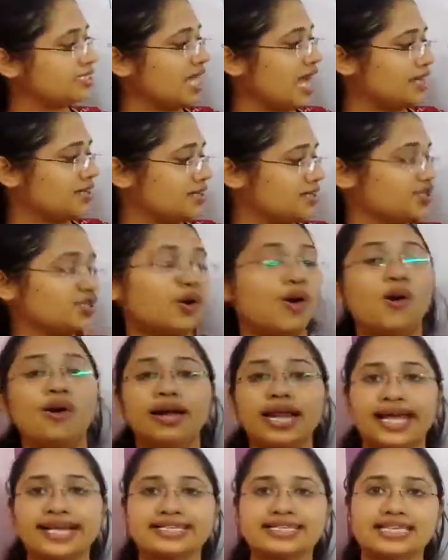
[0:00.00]
that is
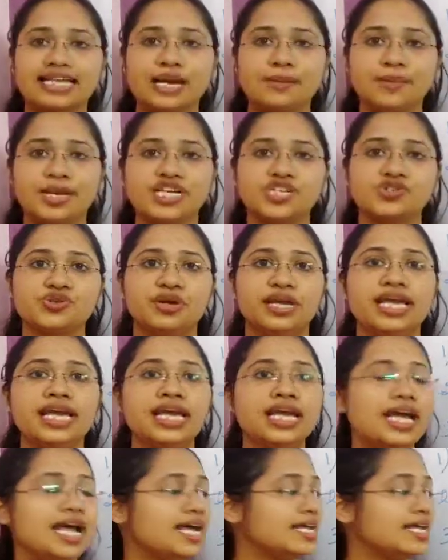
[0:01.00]
called exclamatory